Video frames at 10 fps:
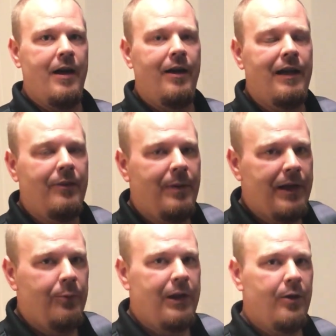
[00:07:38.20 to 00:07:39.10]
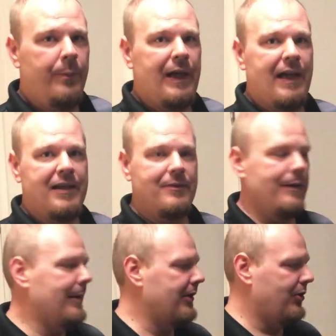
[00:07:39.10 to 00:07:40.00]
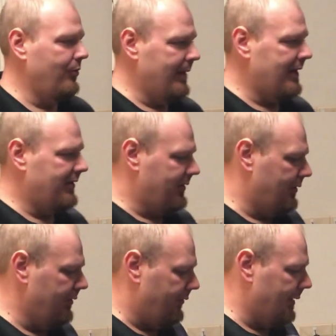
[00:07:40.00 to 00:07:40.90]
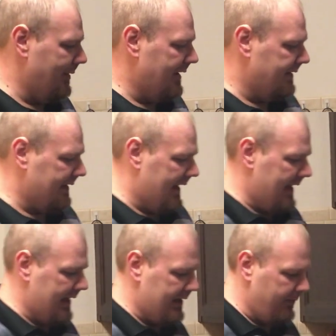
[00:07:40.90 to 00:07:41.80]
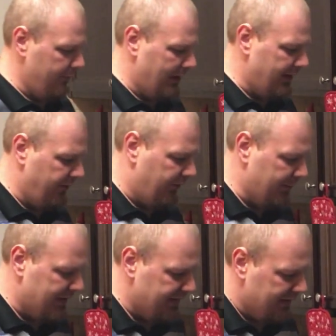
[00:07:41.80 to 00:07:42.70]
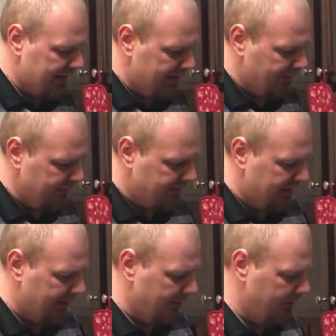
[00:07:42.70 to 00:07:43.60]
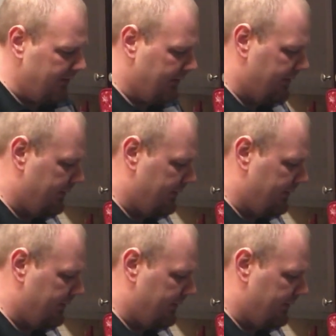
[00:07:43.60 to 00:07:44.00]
Alright everybody, we are back. It's been about 2 minutes, 2-3 minutes, and we're ready to flip these guys. So let's take a look.